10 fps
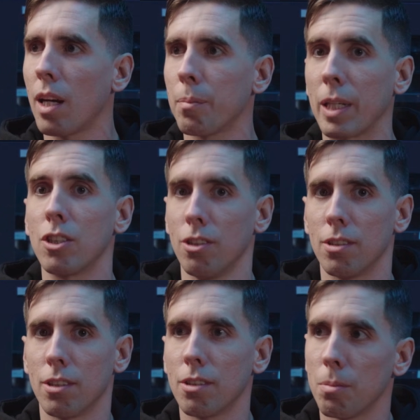was like, I'm like, dude,
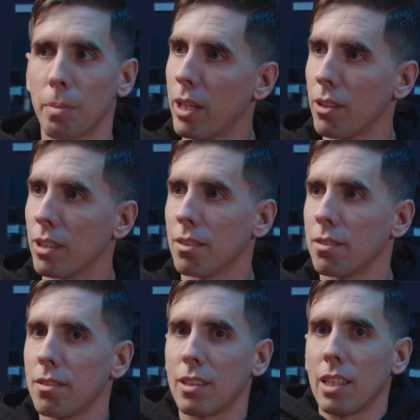you're doing better than
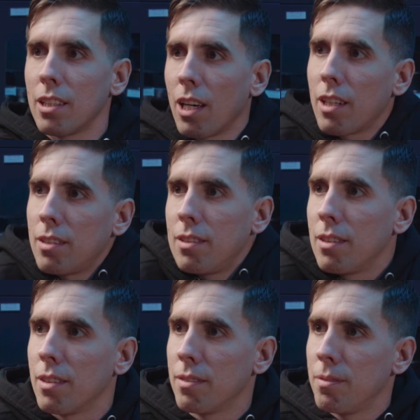
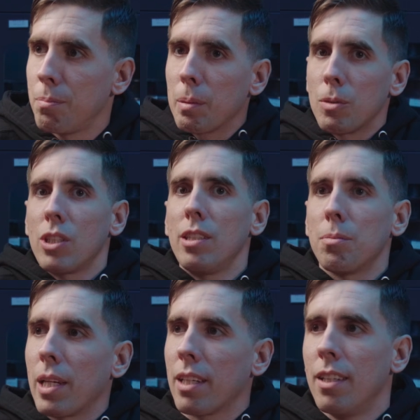the big machines,
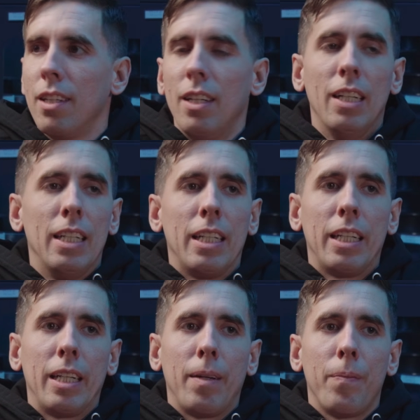man.
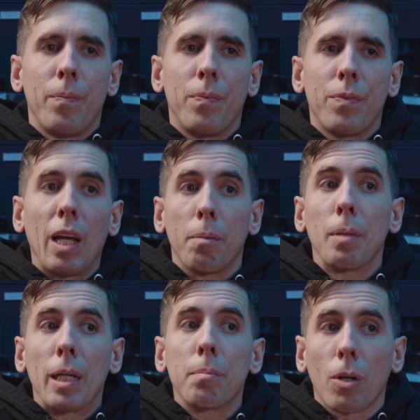Now
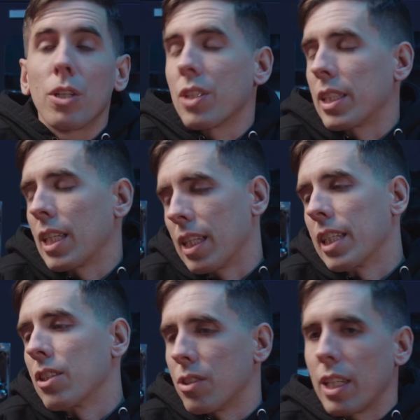big parts like that,
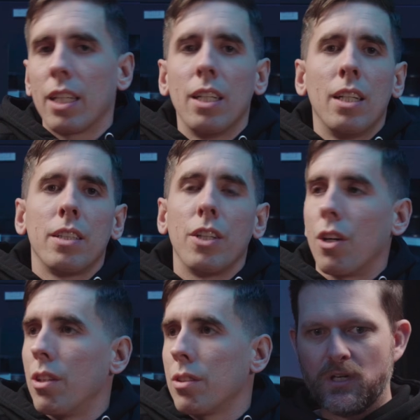like you say, there are.
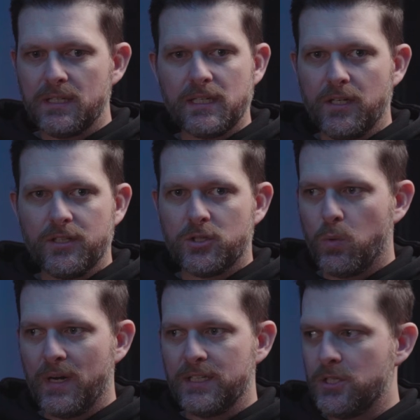I'm trying to tell you the
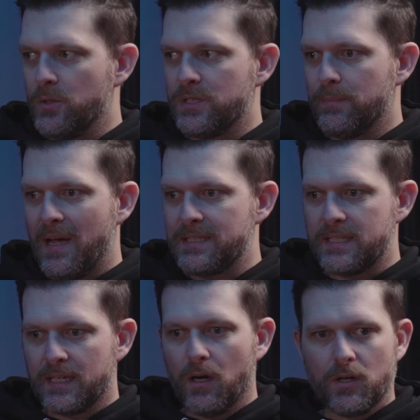22 is the best
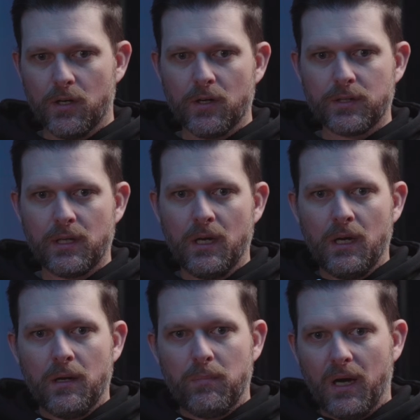thing on earth,
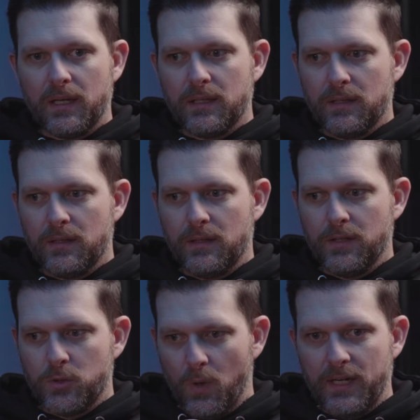but
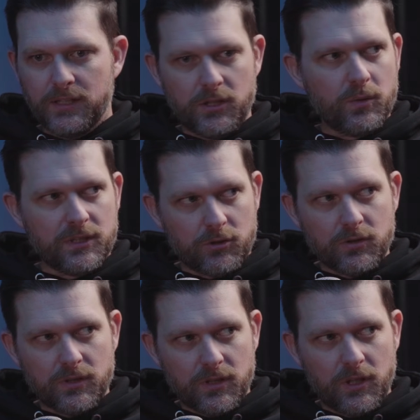the 22 is
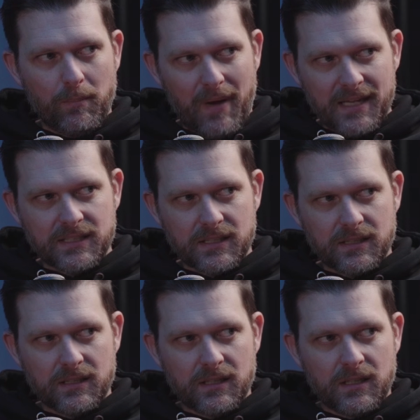the
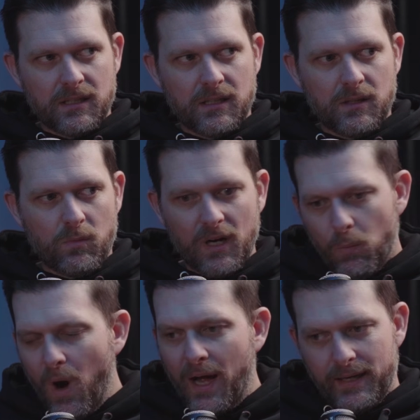best.
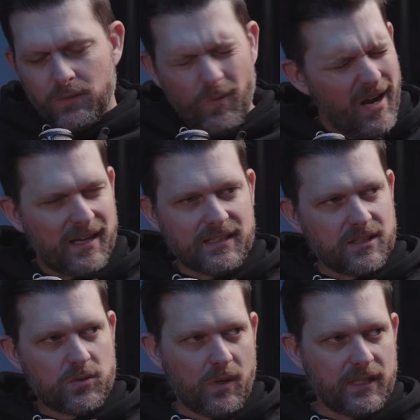Why is
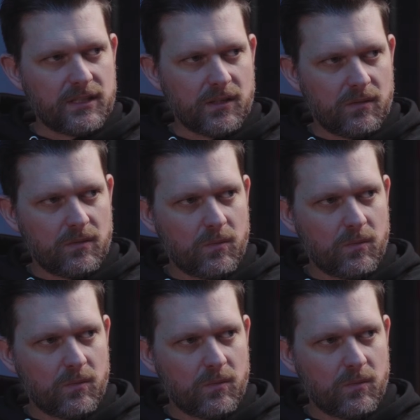the 22?